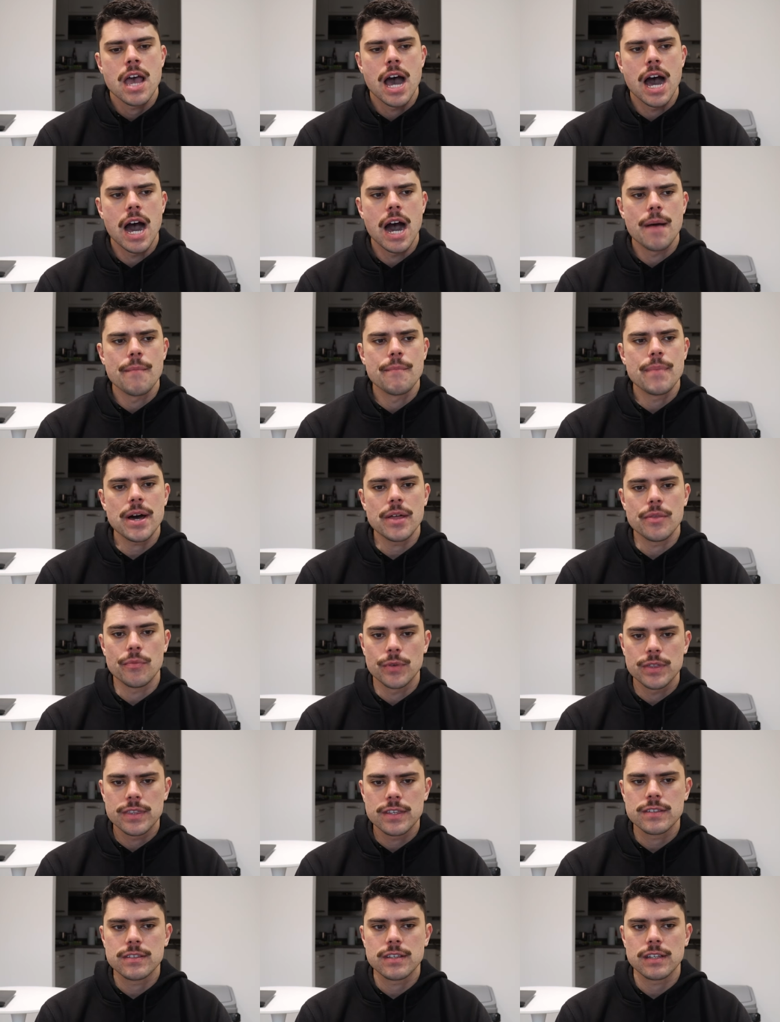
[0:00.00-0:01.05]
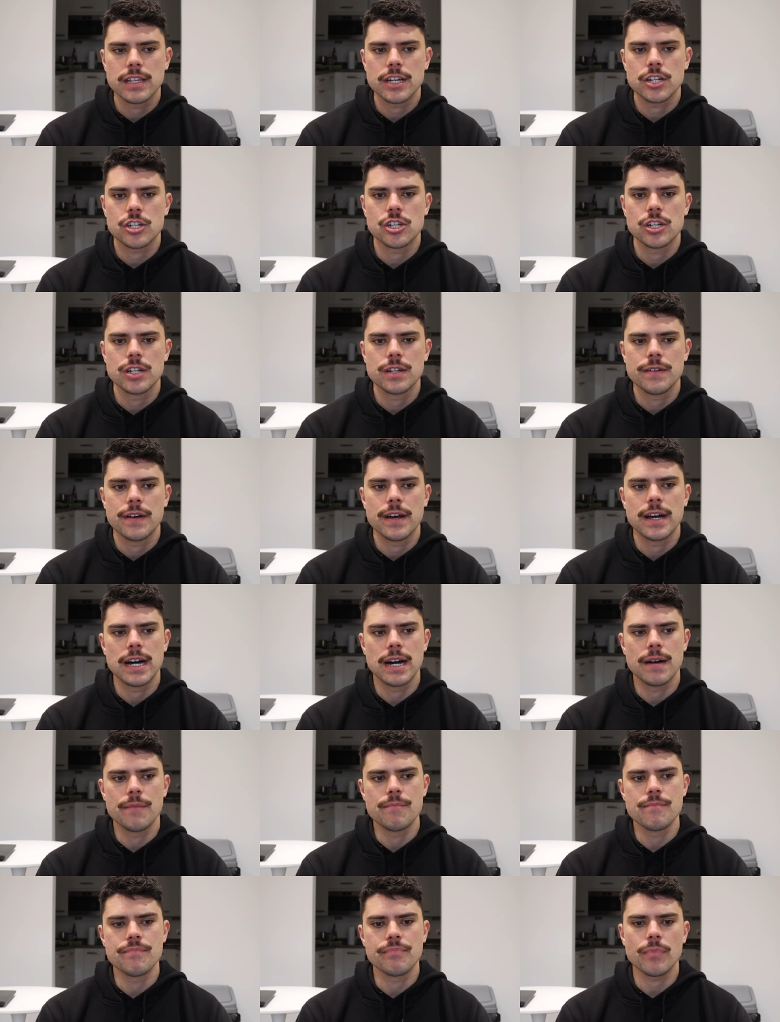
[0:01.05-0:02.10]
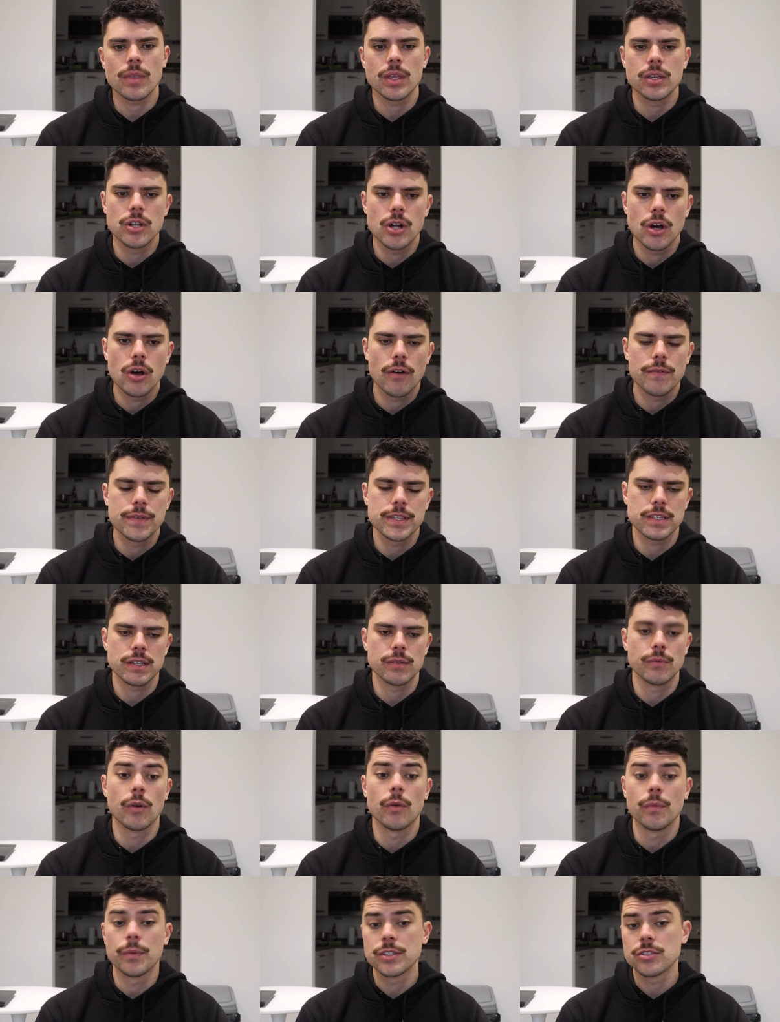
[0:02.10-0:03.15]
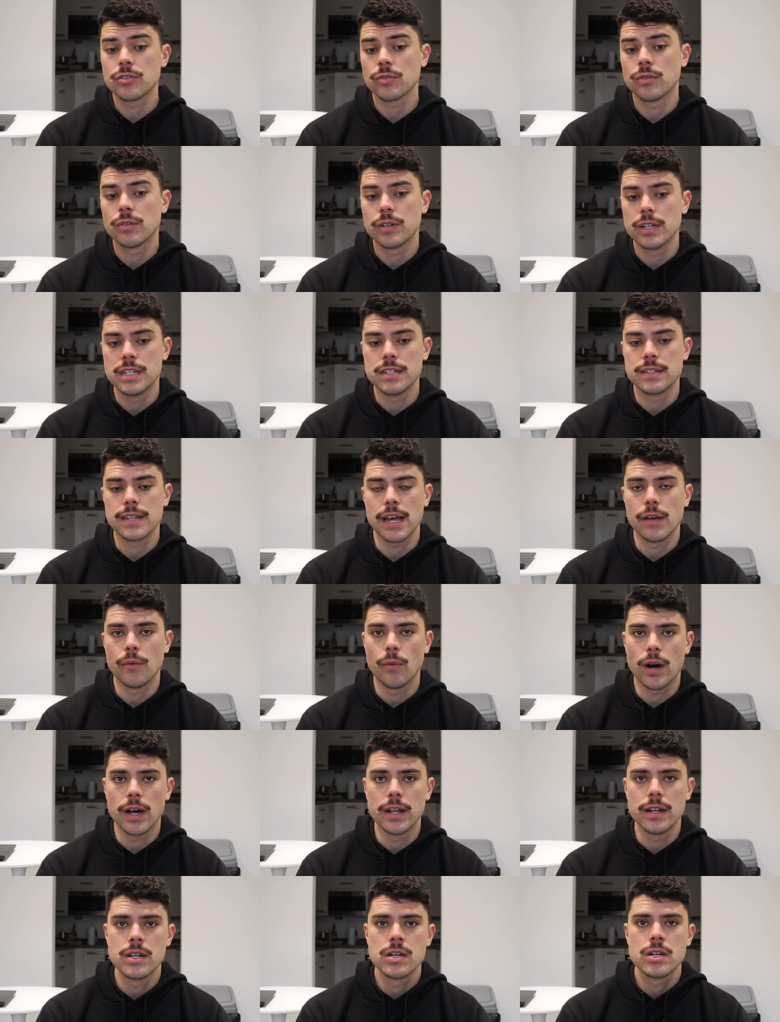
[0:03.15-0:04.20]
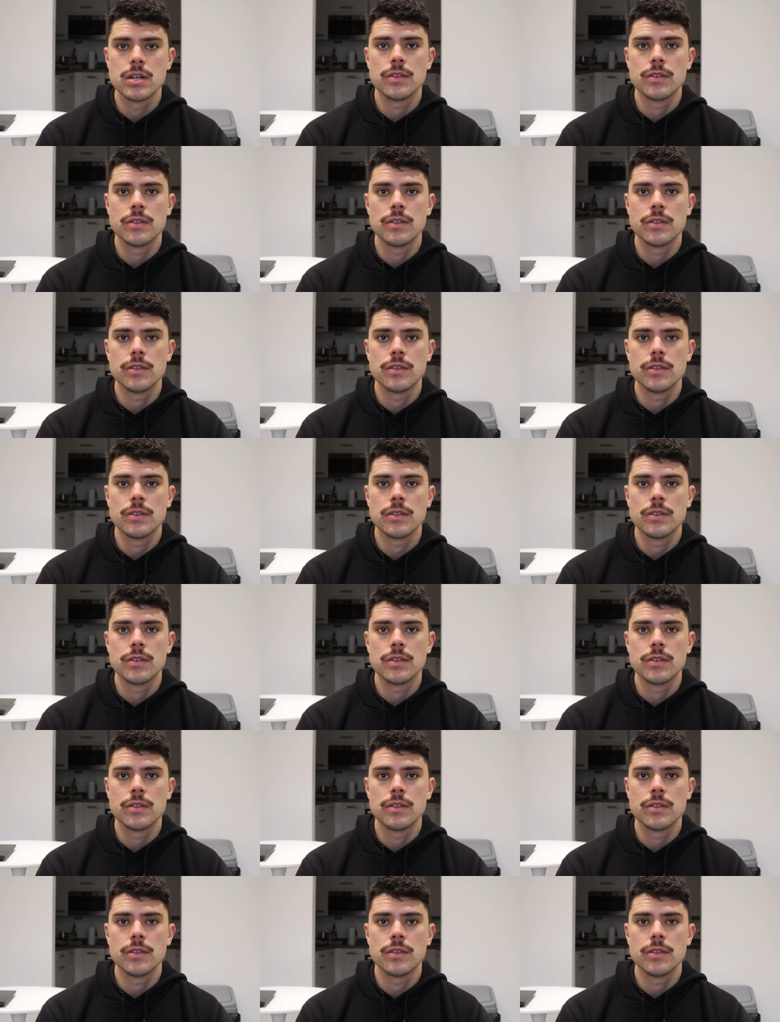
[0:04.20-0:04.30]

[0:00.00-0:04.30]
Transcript: Um, but with this selection, um, you know, obviously, well, we saw in day one,